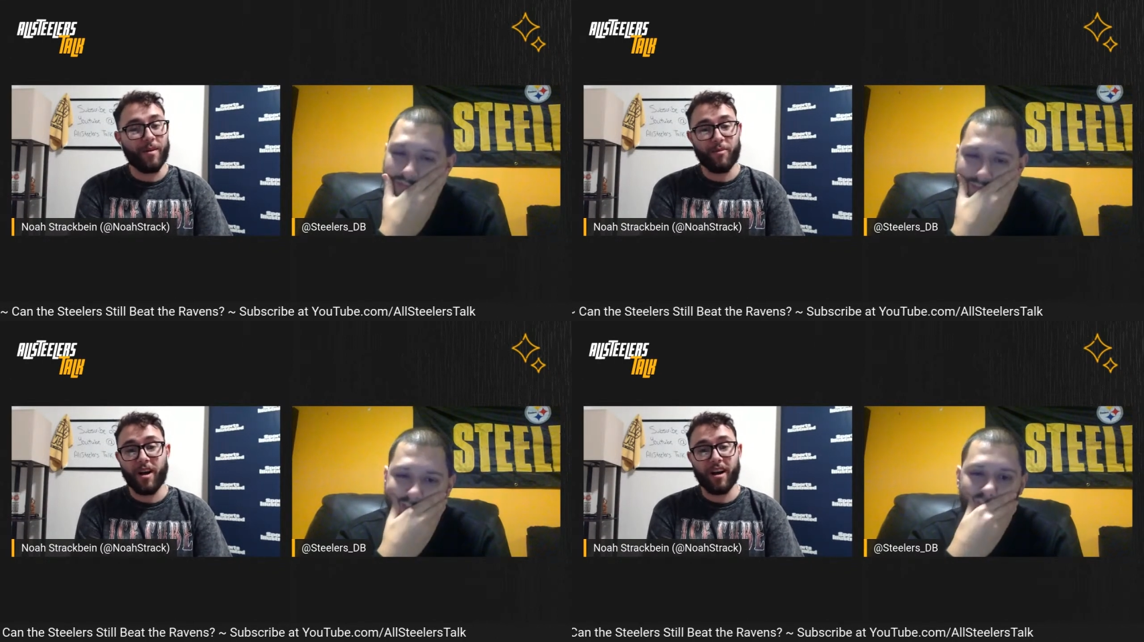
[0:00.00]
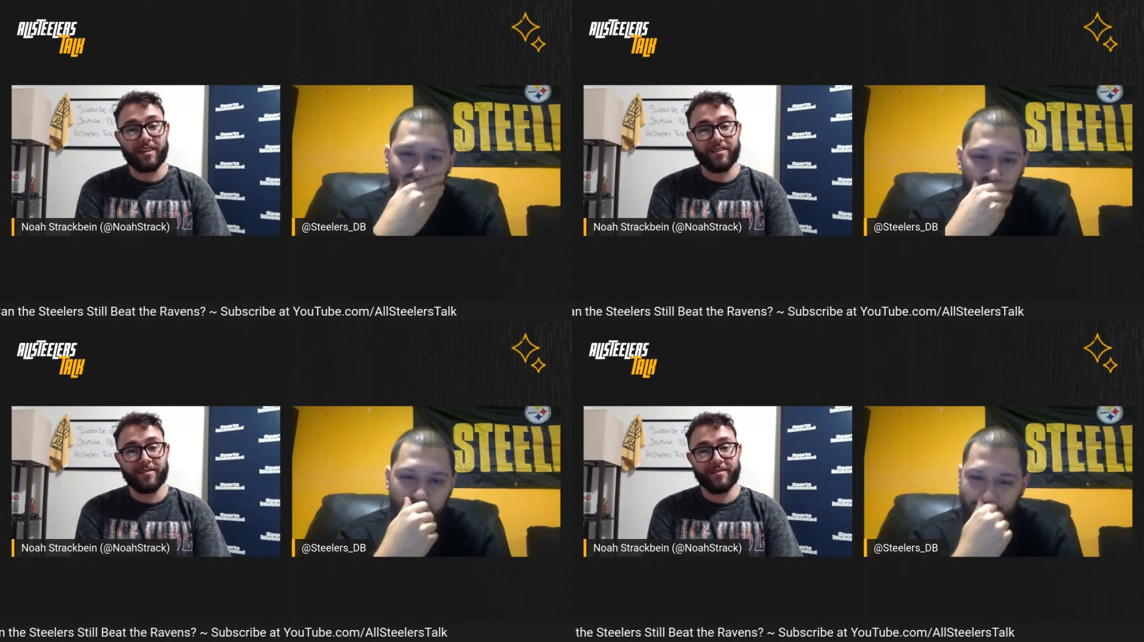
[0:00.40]
Speaker 1: I'm
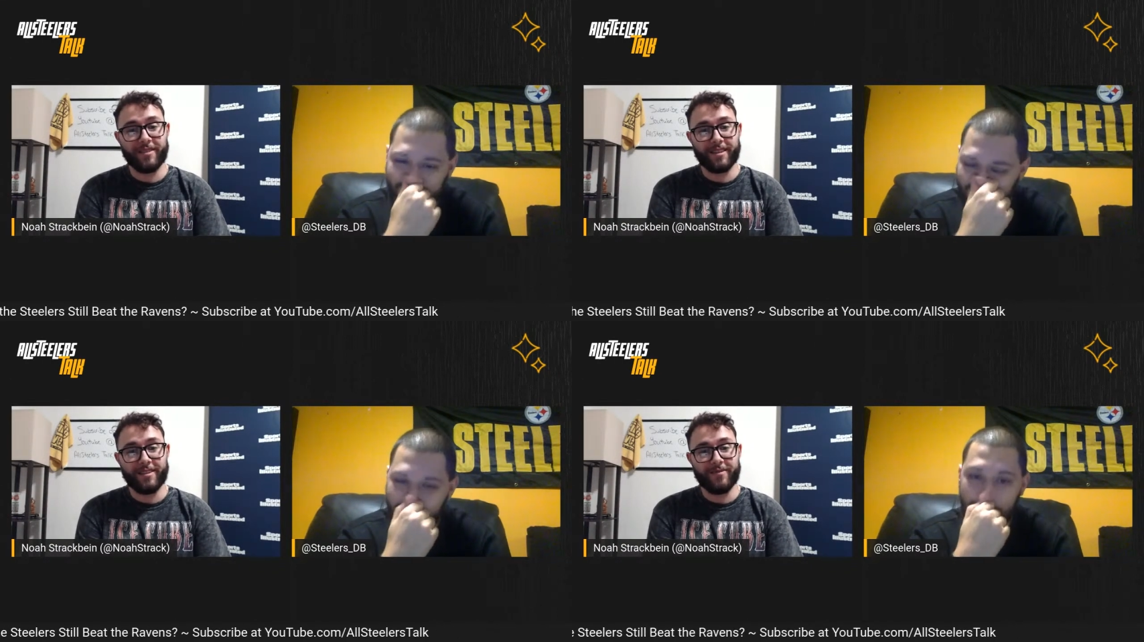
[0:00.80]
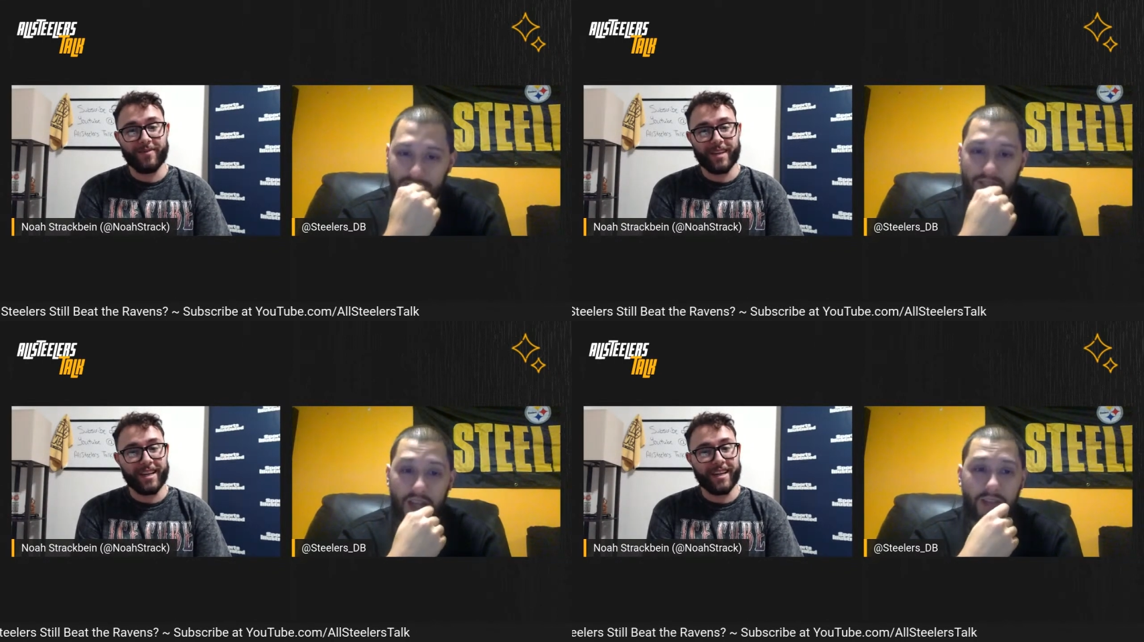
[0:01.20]
wrong,
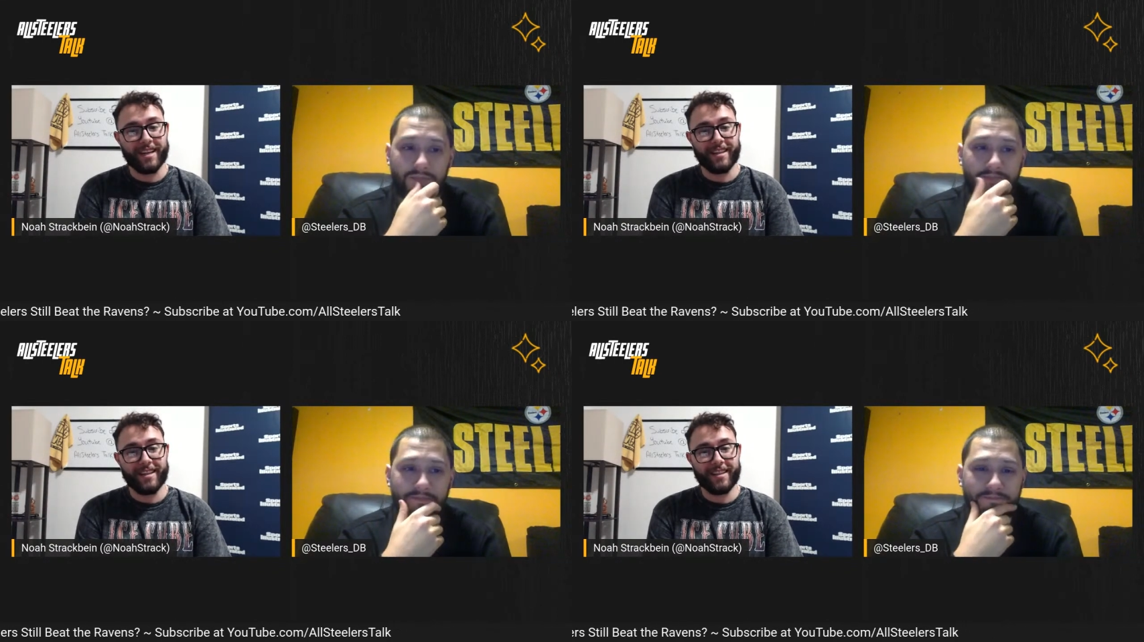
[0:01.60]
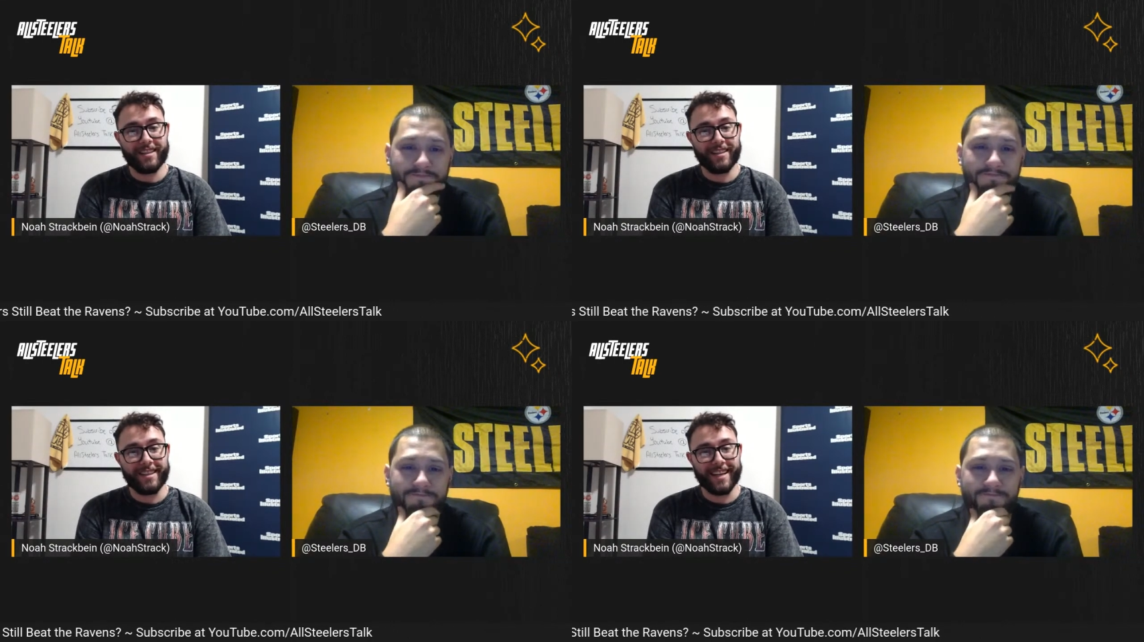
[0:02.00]
but uh,
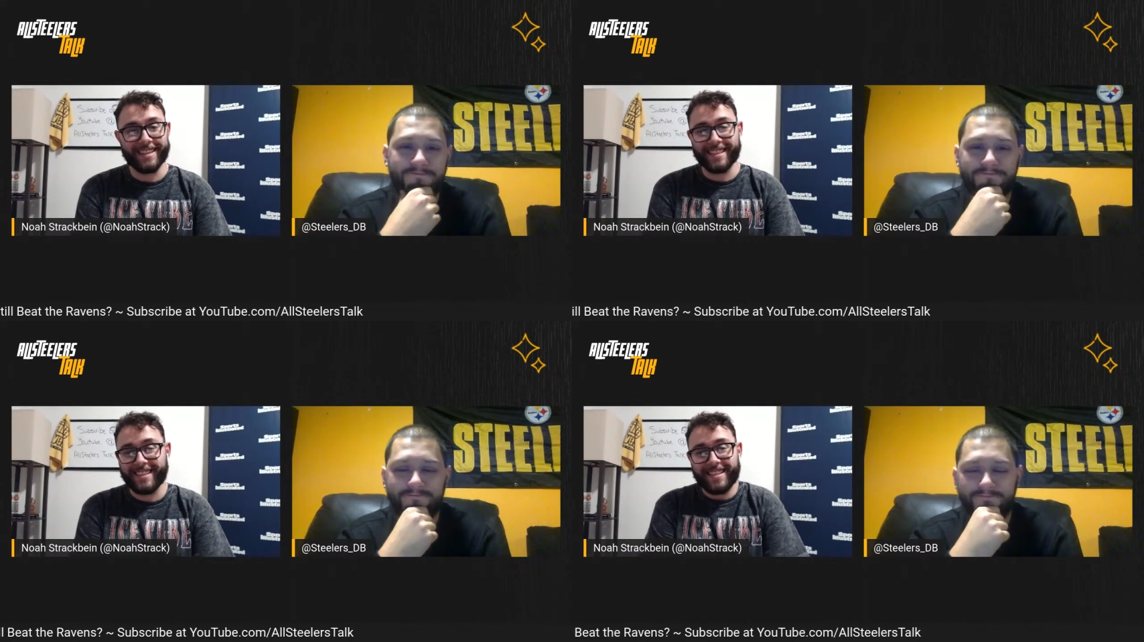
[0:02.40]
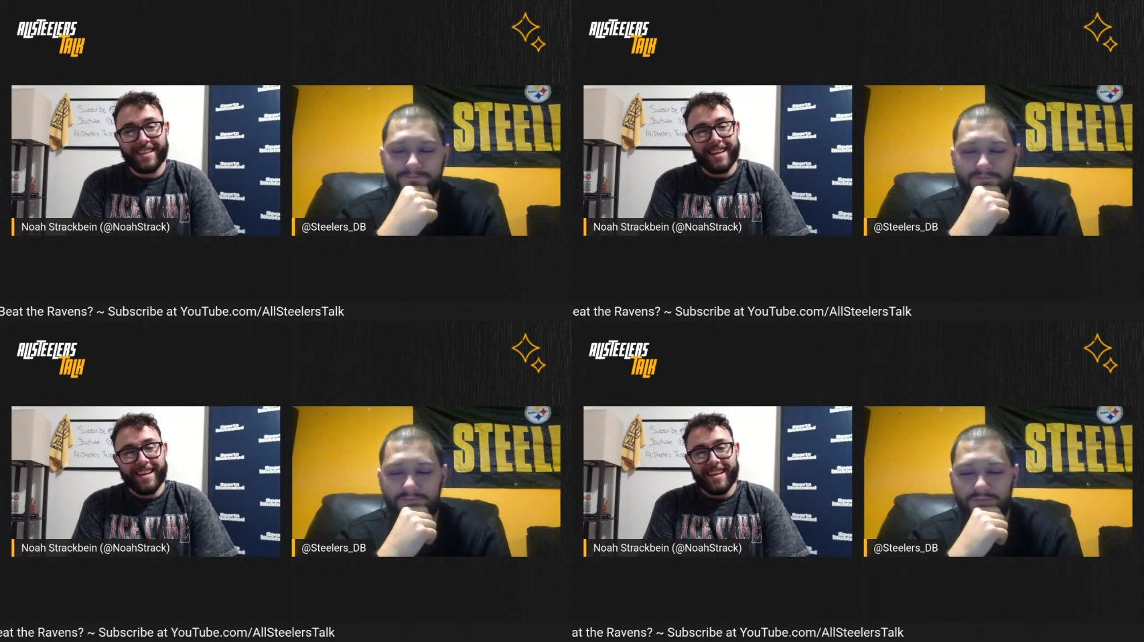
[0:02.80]
I just